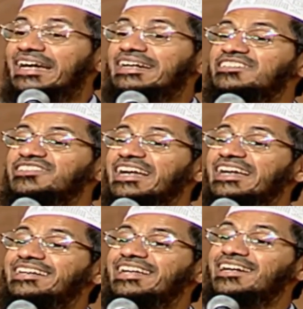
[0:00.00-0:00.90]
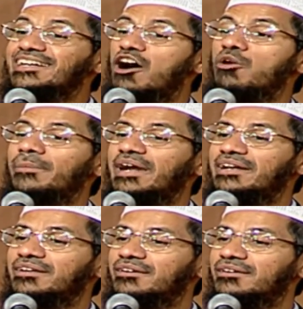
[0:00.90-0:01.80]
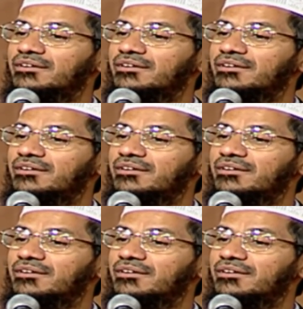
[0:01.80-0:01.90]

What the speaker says: It is the Indian government